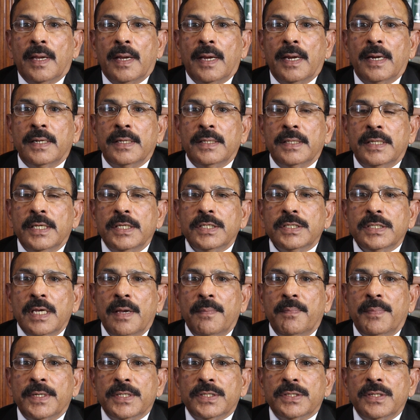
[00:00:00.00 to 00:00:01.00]
In this
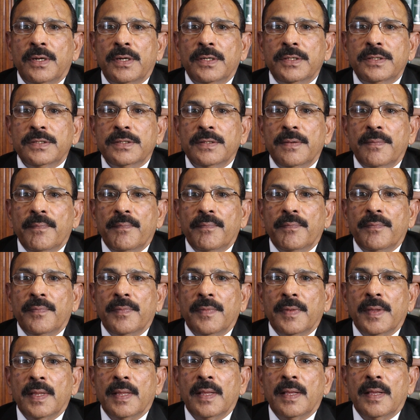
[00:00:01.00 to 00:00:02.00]
episode,
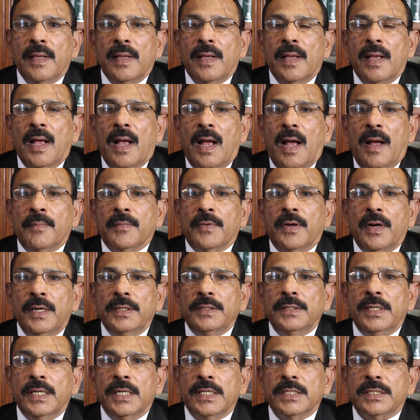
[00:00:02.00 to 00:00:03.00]
I'm
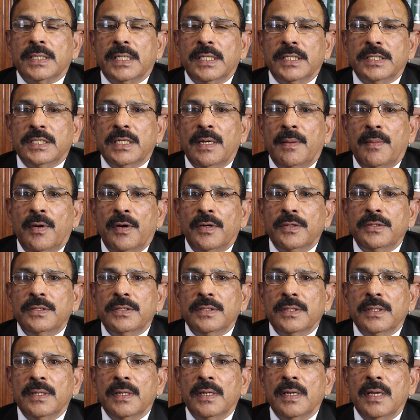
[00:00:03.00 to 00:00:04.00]
going to discuss about
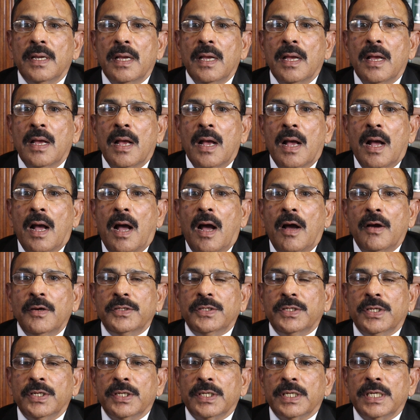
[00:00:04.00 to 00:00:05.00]

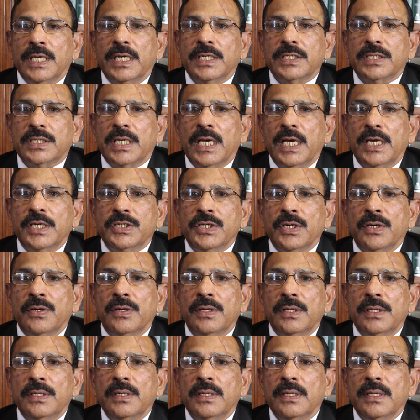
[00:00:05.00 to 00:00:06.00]
how to
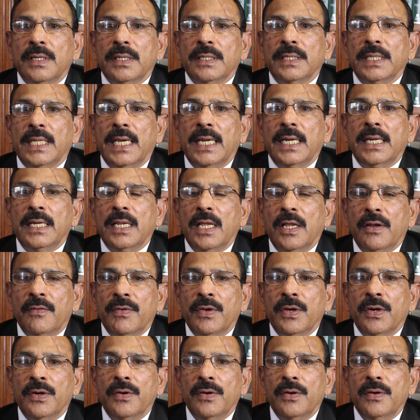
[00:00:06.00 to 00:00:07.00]
reschedule the
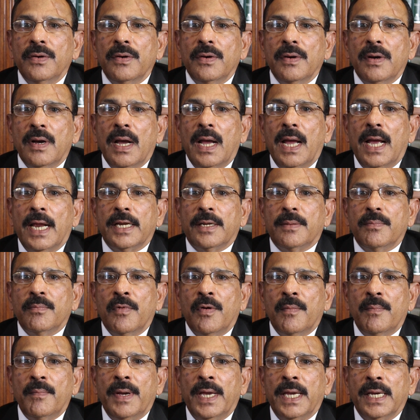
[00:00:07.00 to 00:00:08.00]
interview at
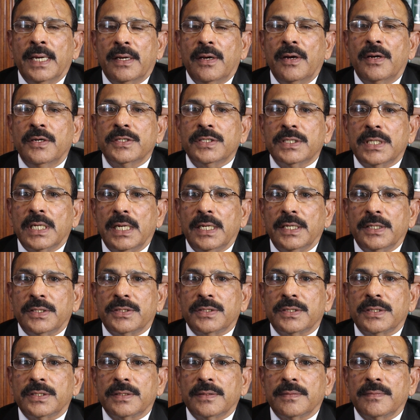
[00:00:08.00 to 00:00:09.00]
Mumbai
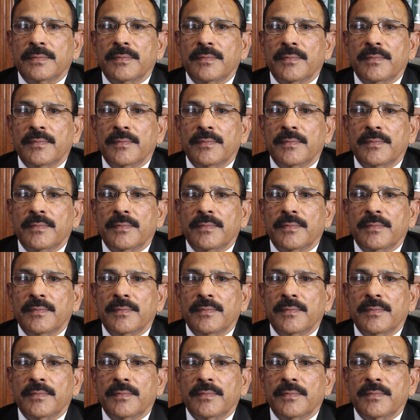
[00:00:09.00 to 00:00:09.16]
Consulate.